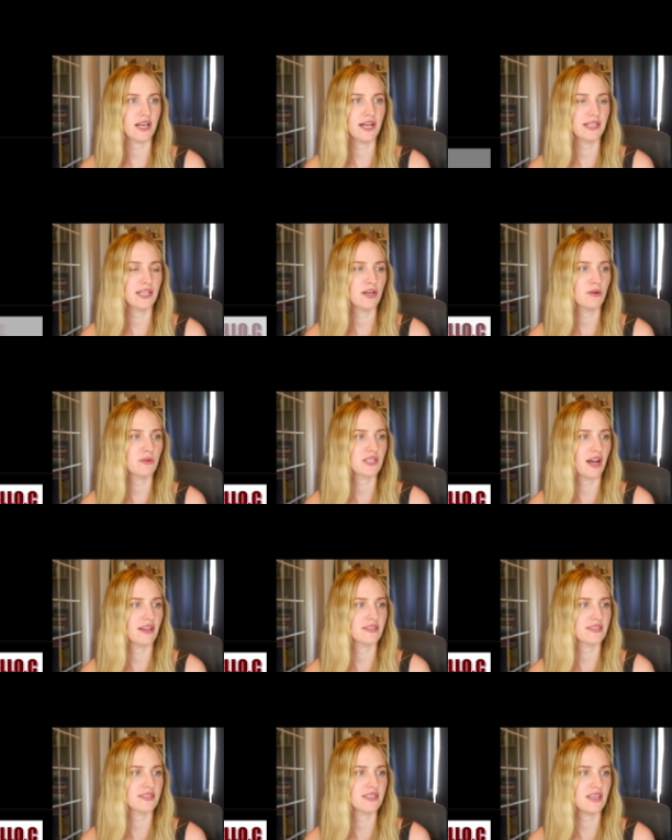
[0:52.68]

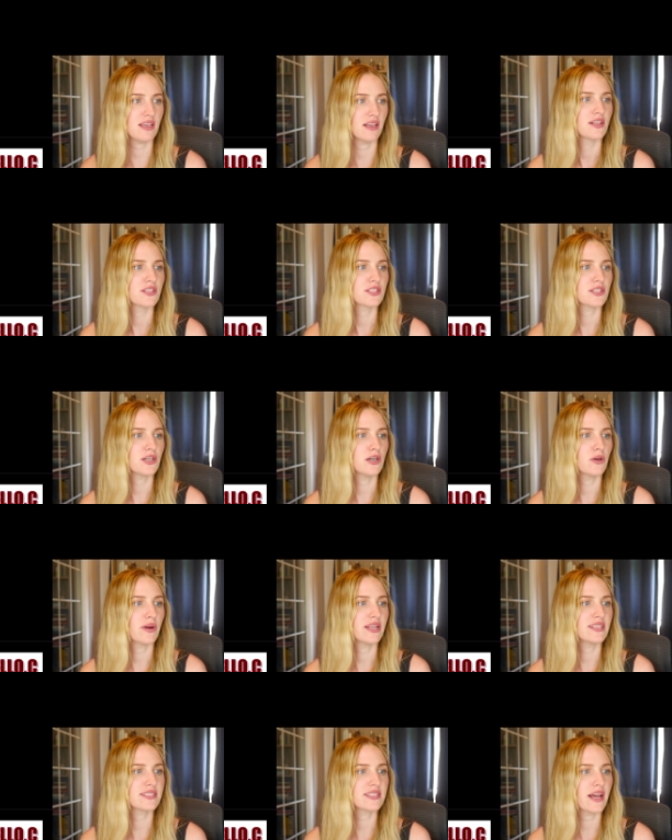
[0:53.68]
hello.c. So
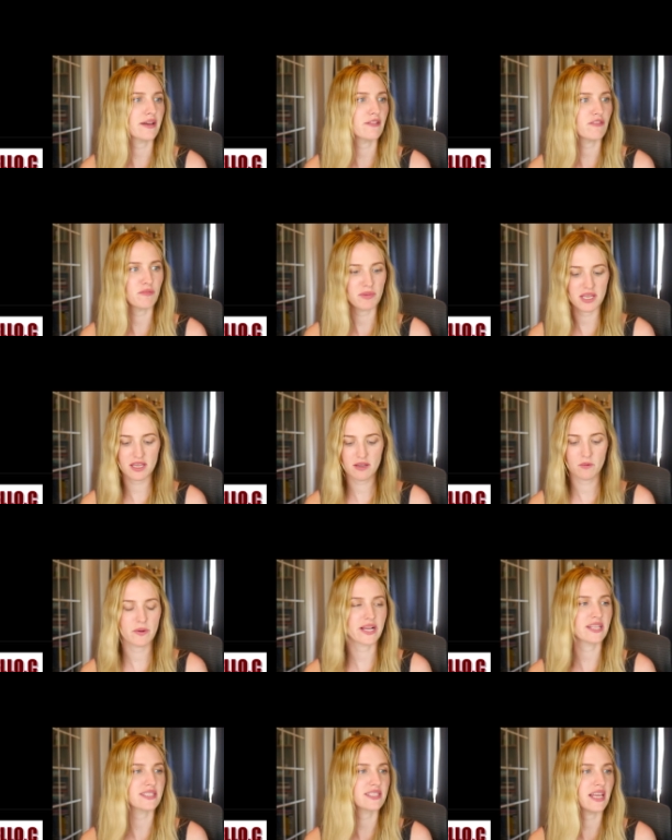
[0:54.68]
inside of me, we
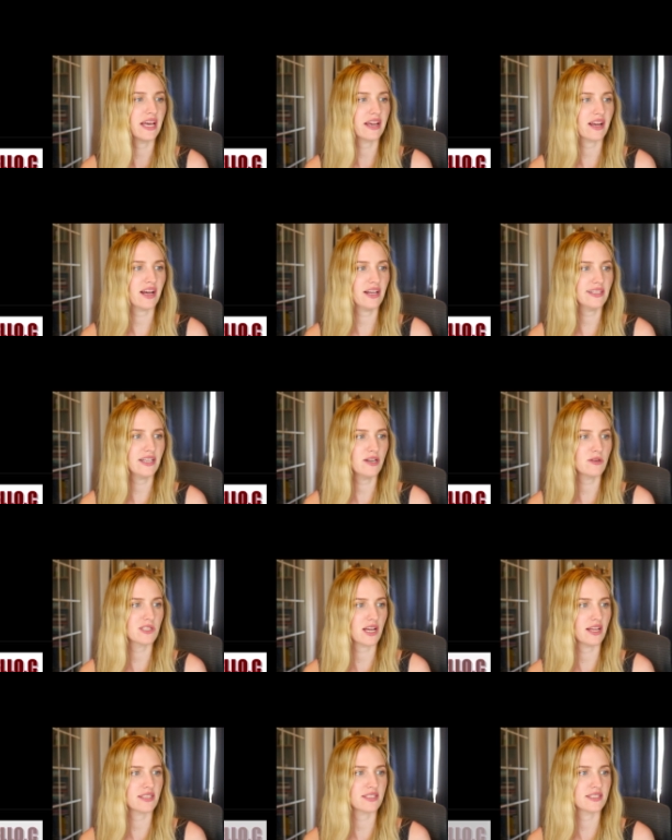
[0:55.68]
can say
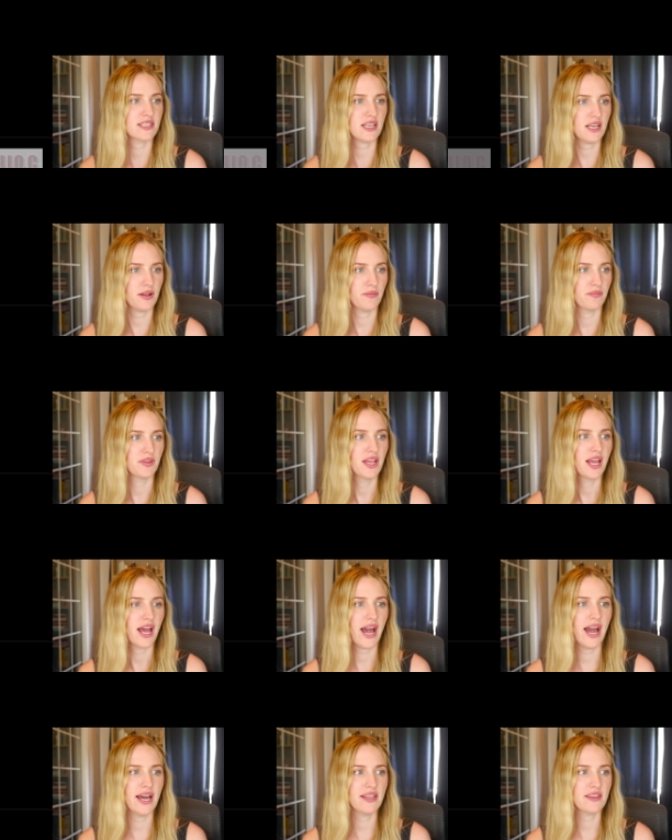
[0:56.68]
hello.c.
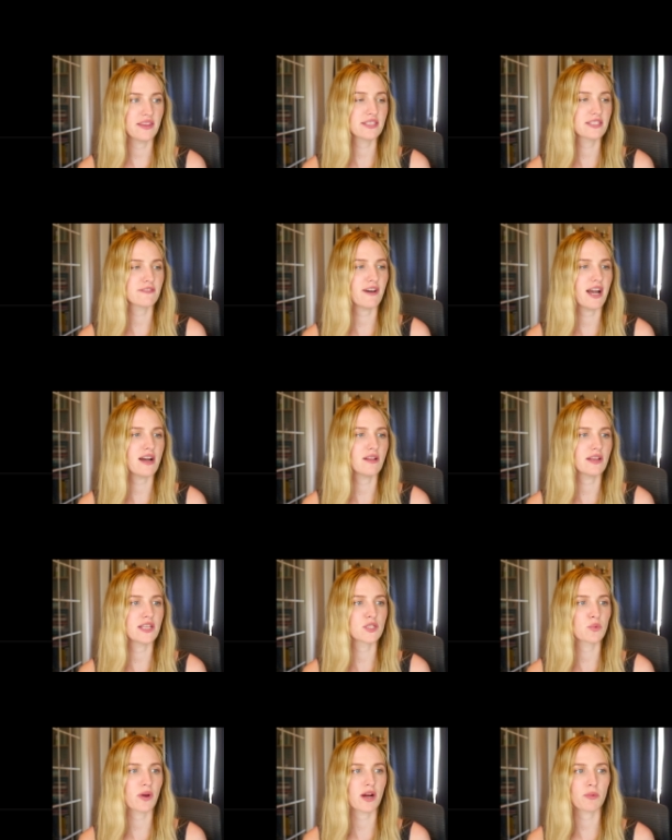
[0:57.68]
And this file
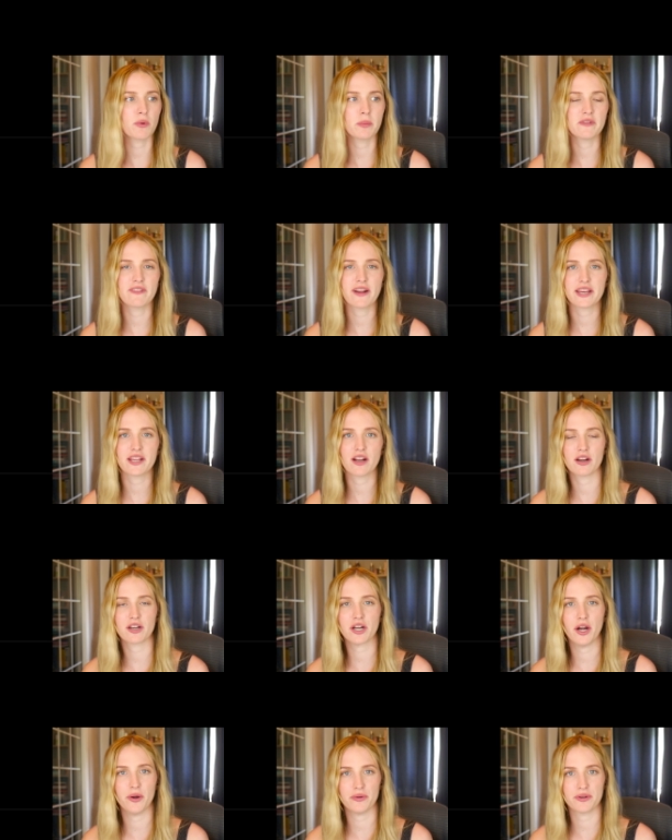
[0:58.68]
is where we'll be writing our
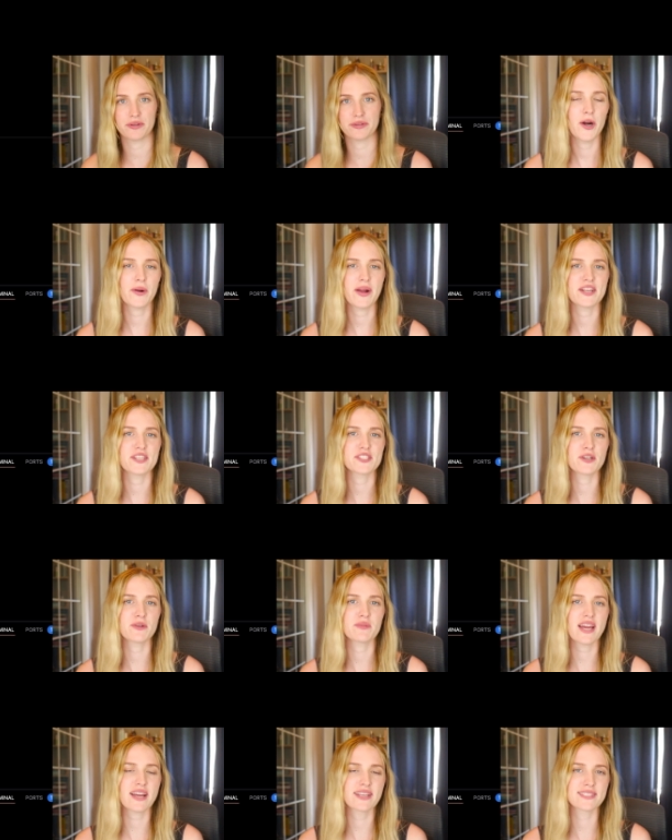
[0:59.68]
code. Okay, so
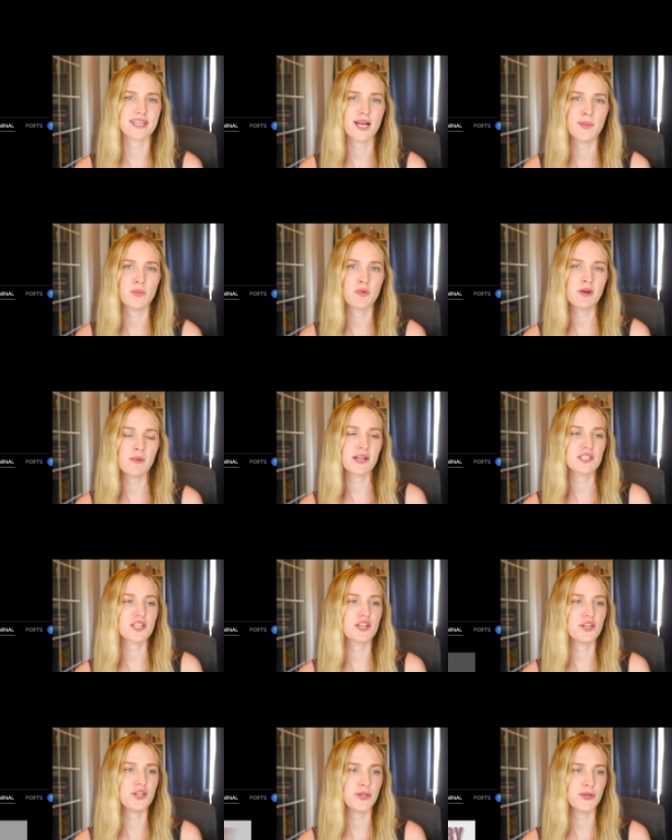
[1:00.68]
next up, we want to
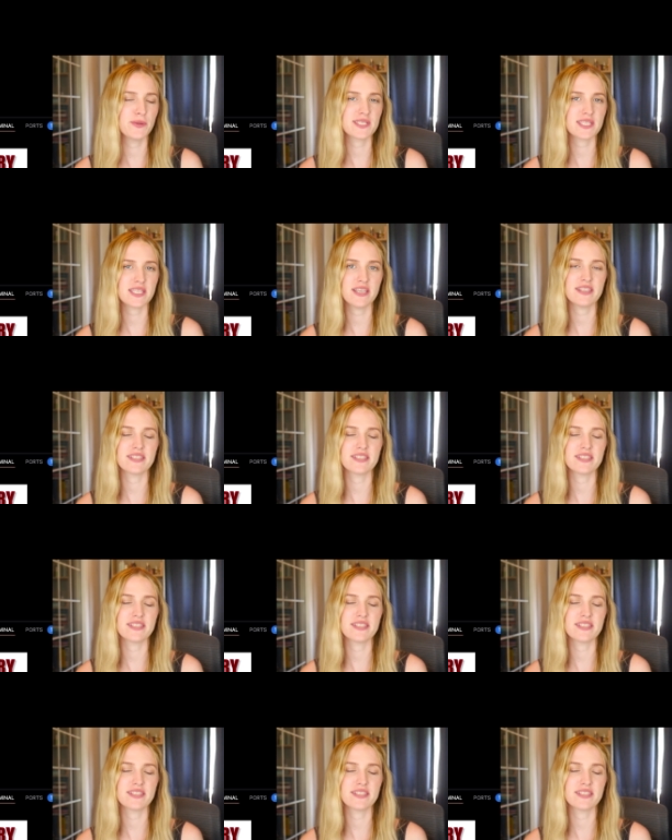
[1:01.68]
use the